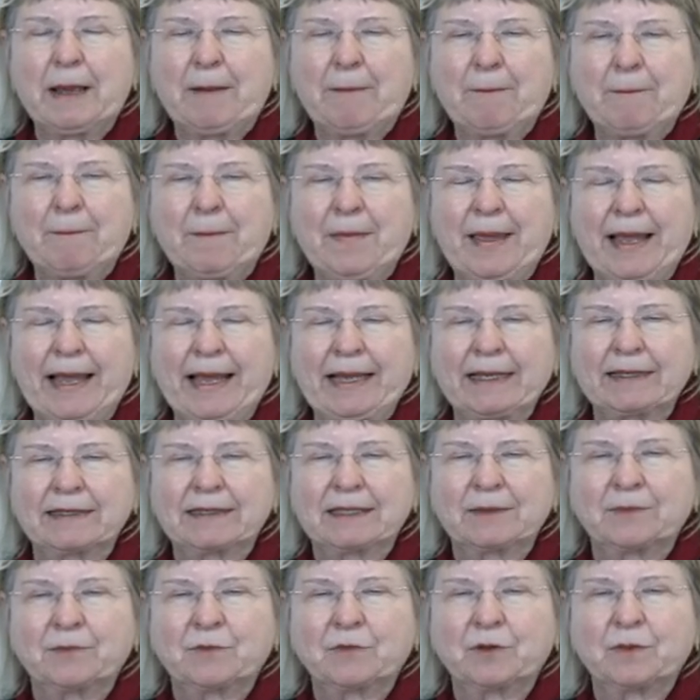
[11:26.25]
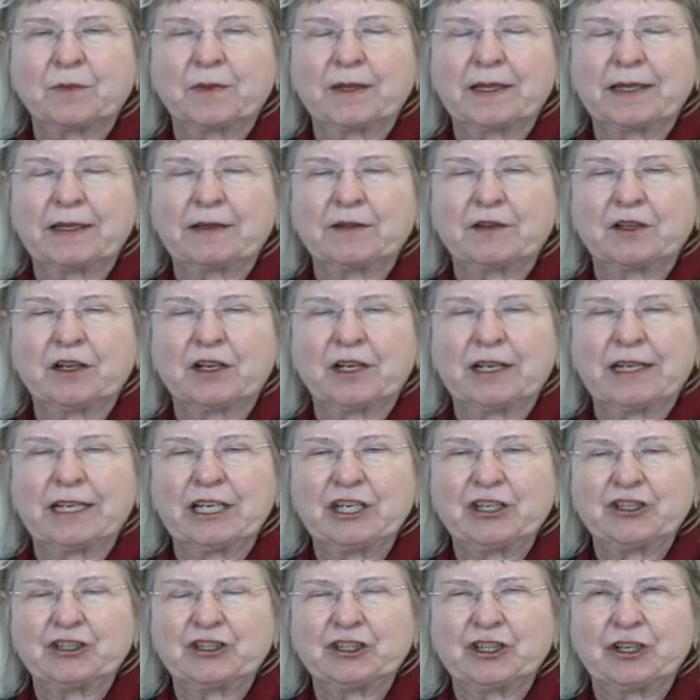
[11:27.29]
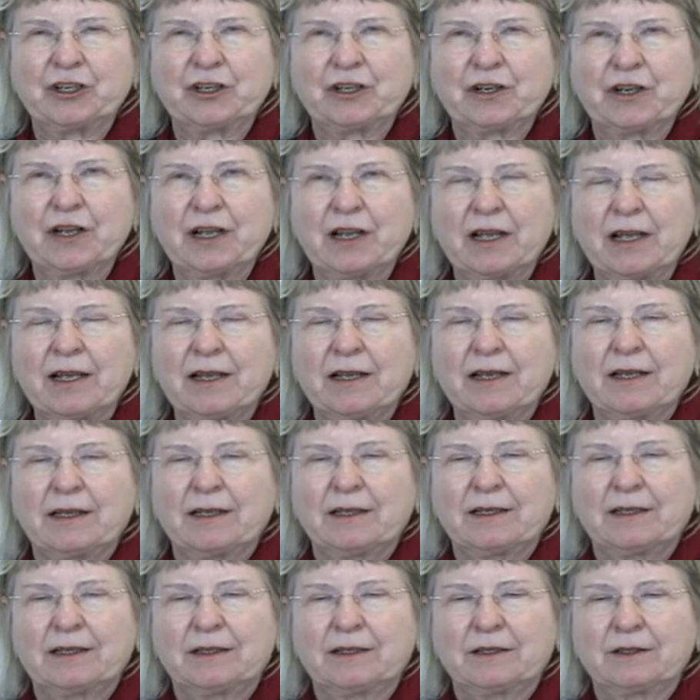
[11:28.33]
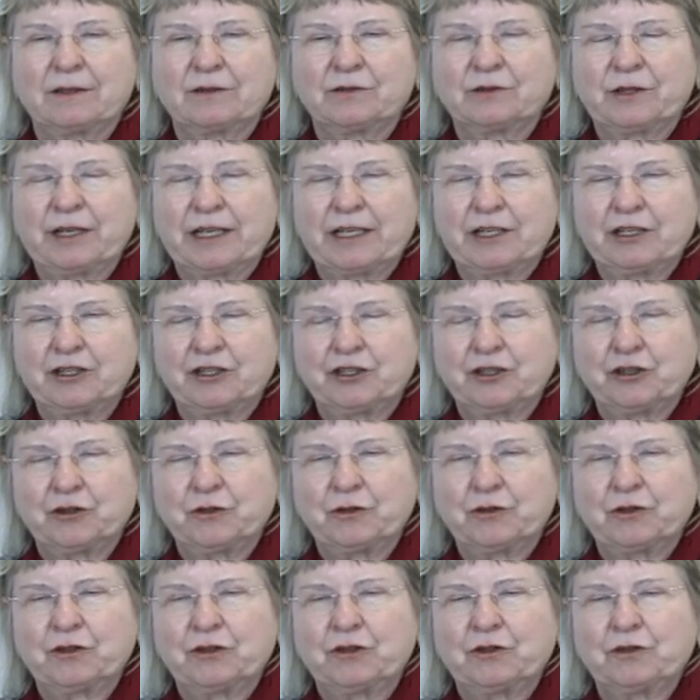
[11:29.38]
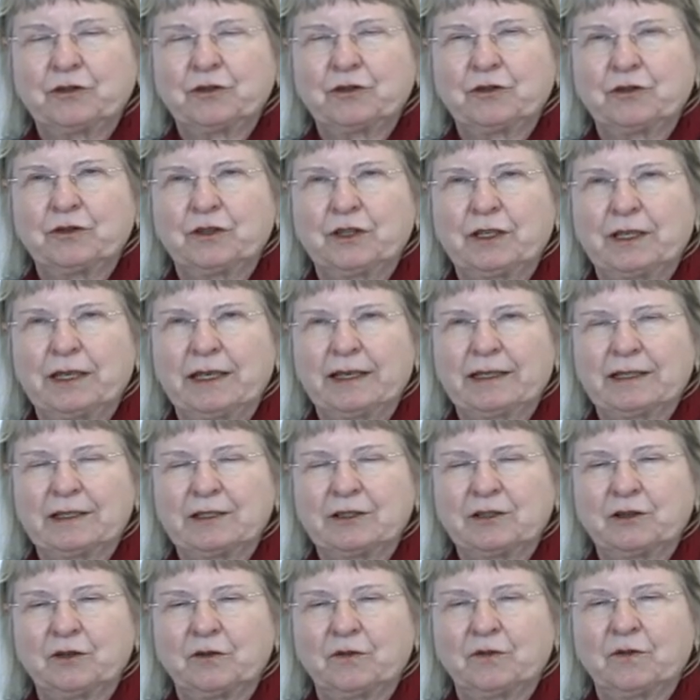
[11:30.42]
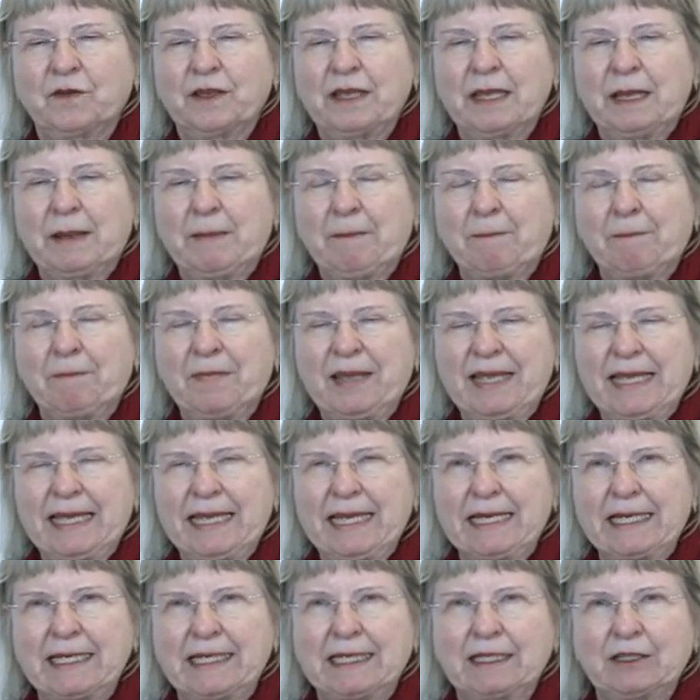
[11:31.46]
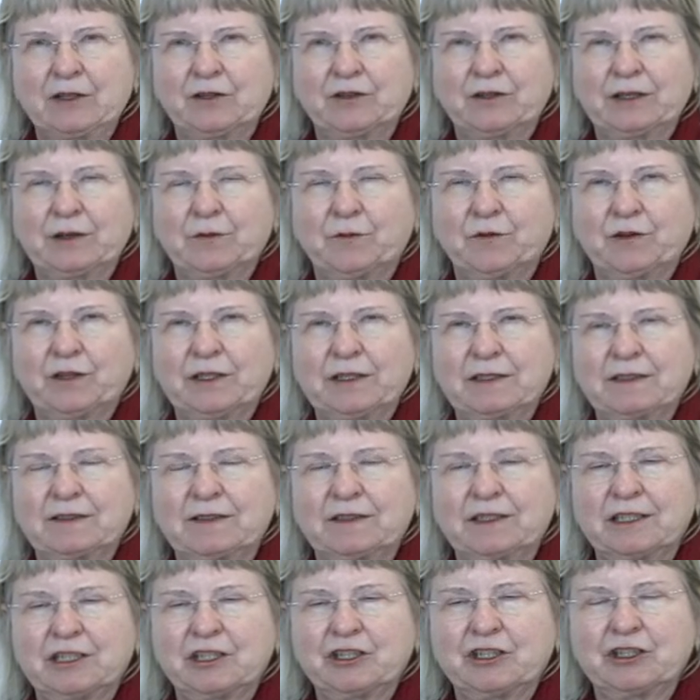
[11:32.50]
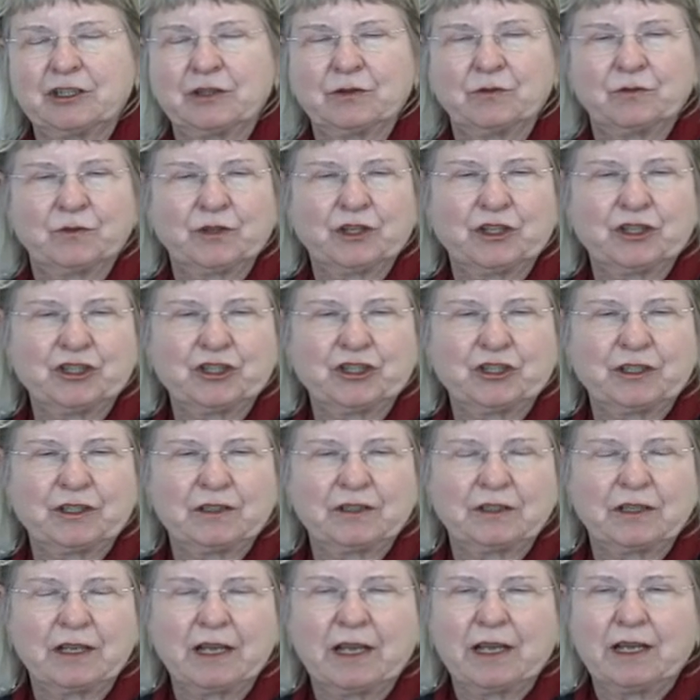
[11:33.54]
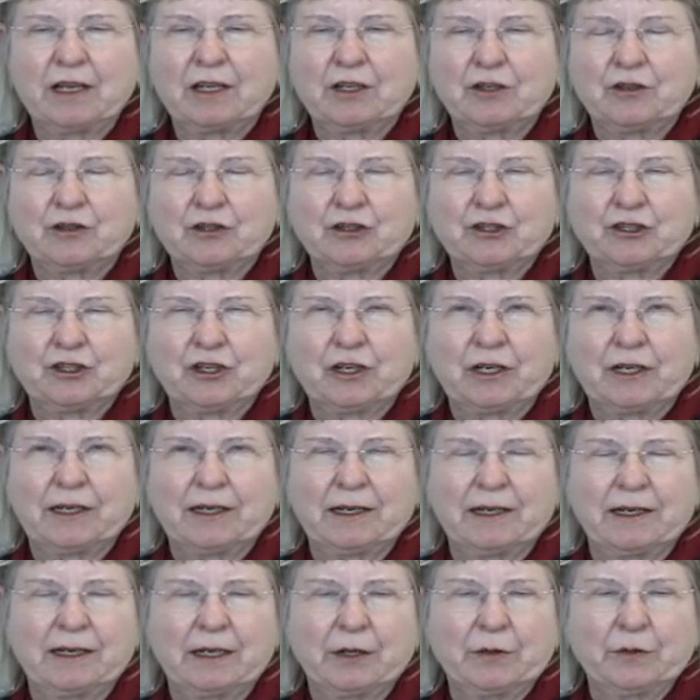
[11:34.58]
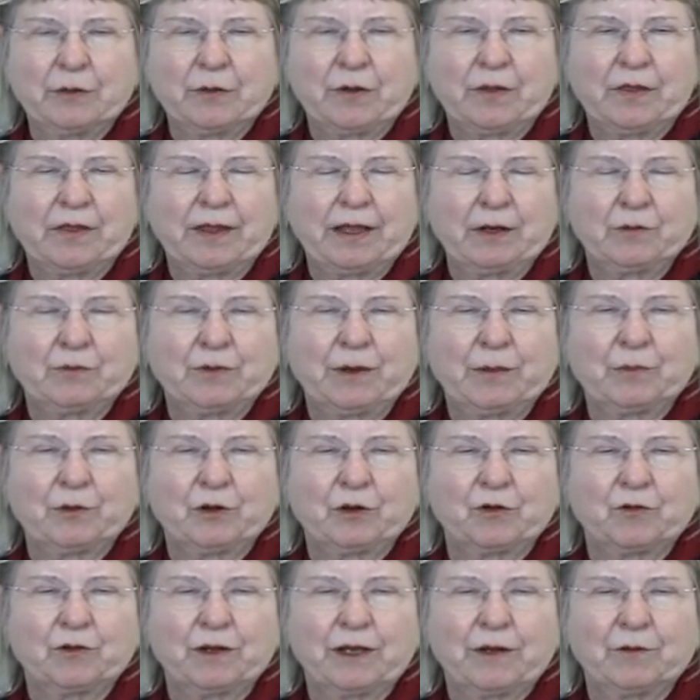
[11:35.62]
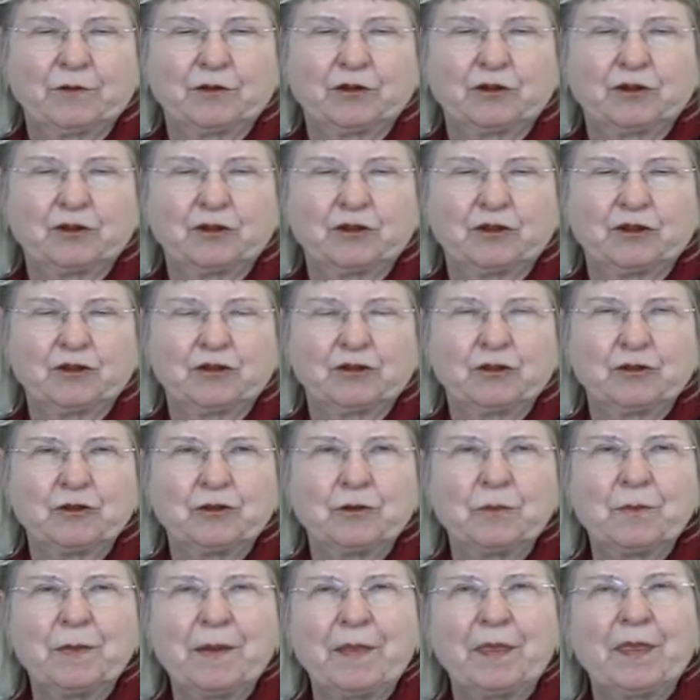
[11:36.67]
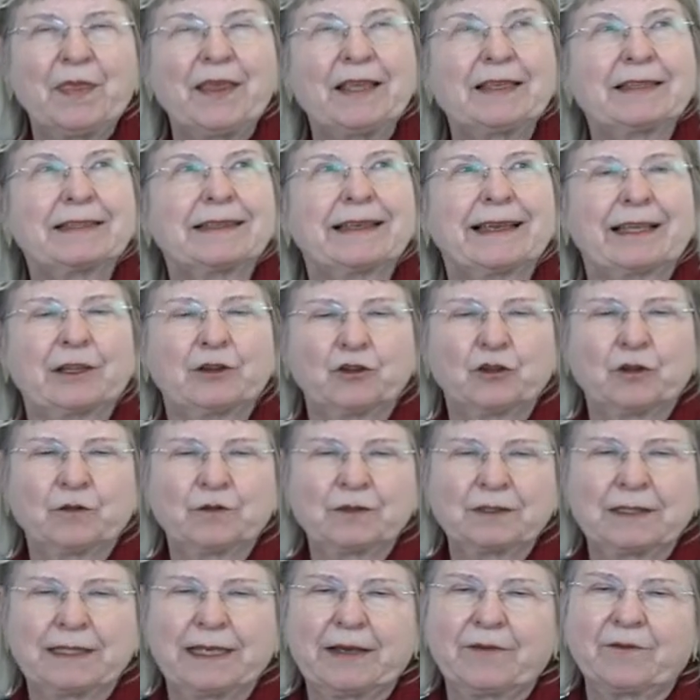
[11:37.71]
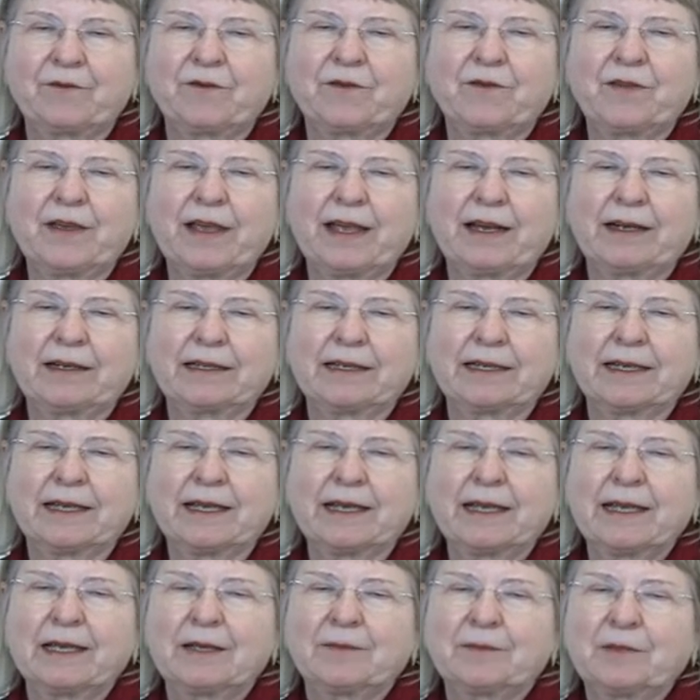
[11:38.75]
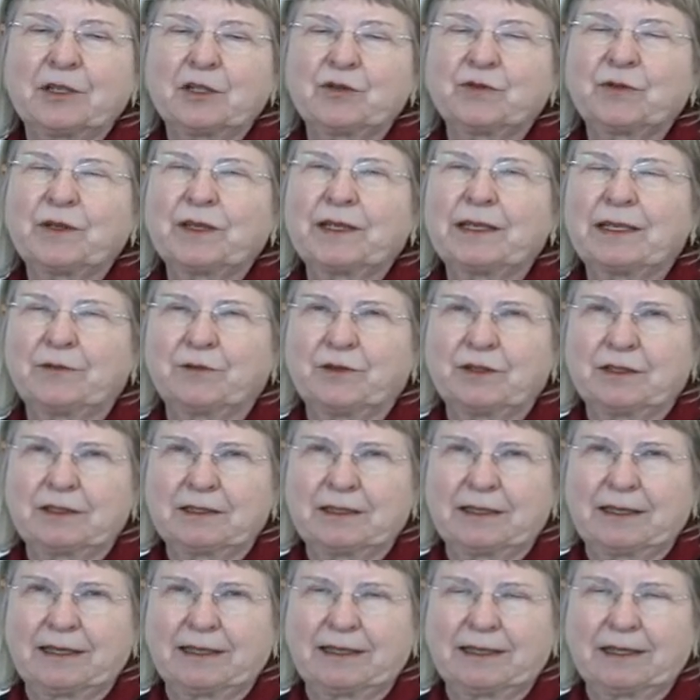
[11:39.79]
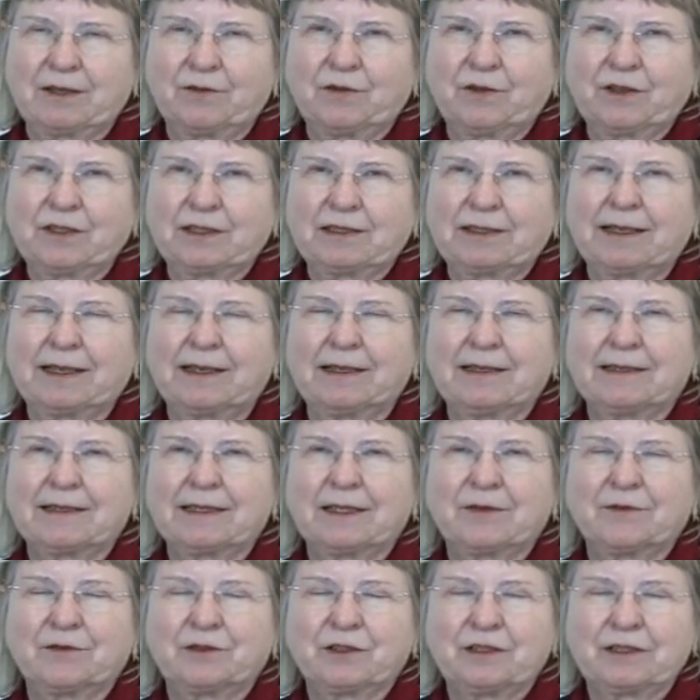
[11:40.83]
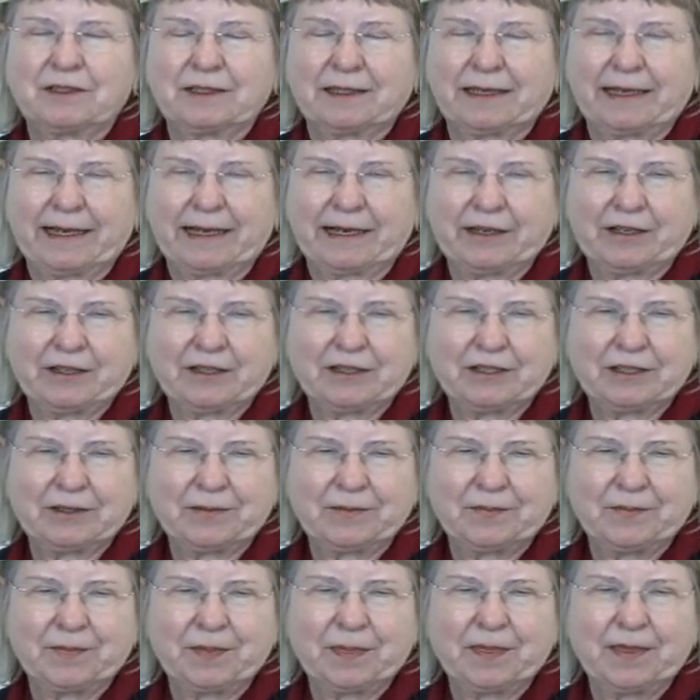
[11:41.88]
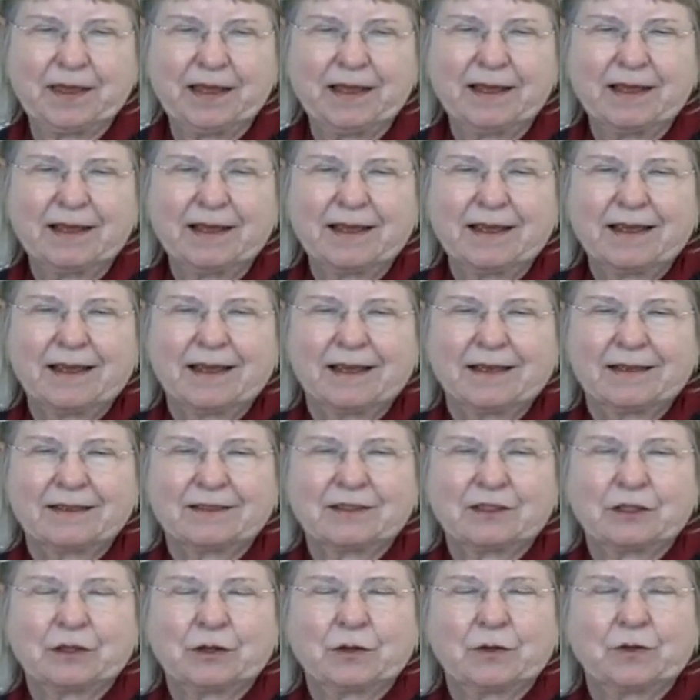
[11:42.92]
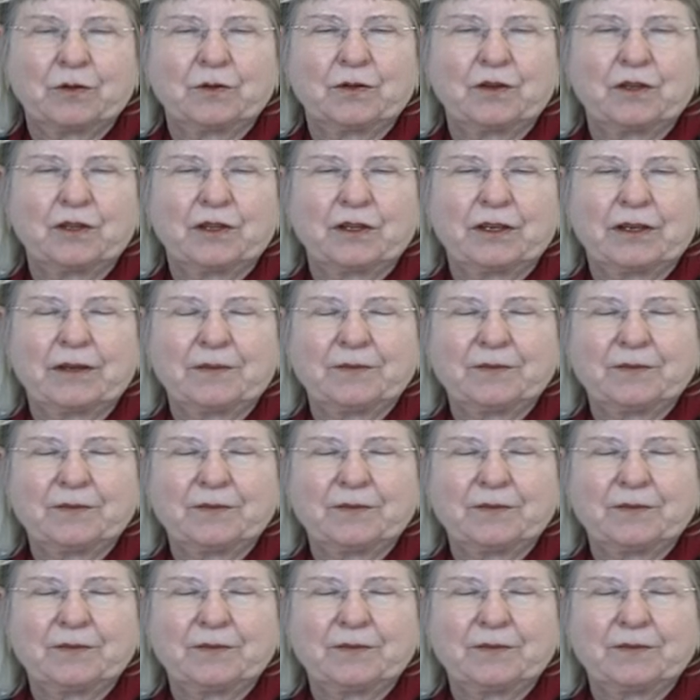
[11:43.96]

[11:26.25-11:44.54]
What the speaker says: maximum in the lesion ratio to the SUV mean in the reference region, which is usually lower than 1.5 to 2, but these cutoffs can vary between different scientific studies, different scanners. So the